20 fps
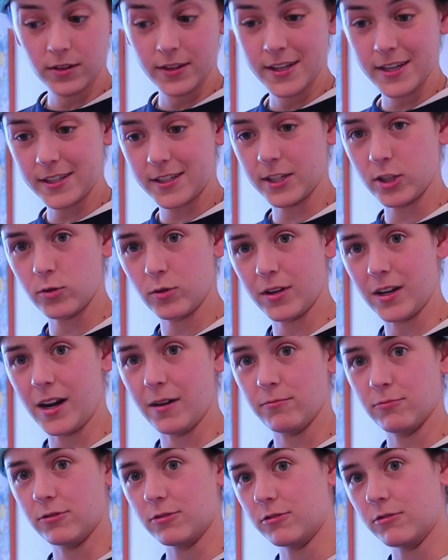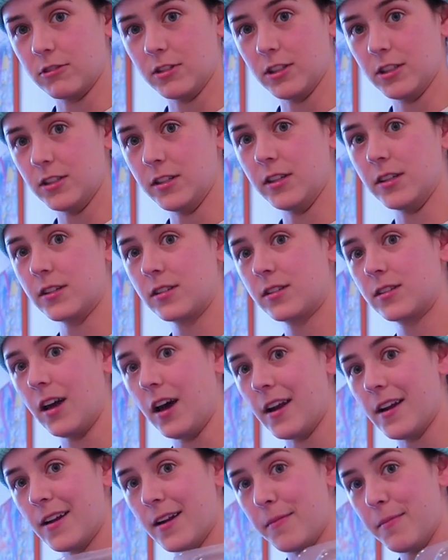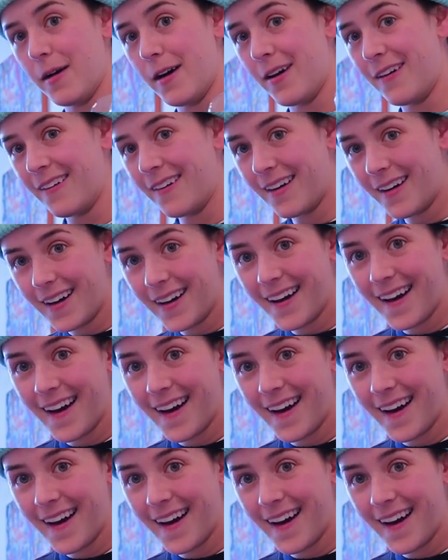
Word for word: This is what I'm really excited about.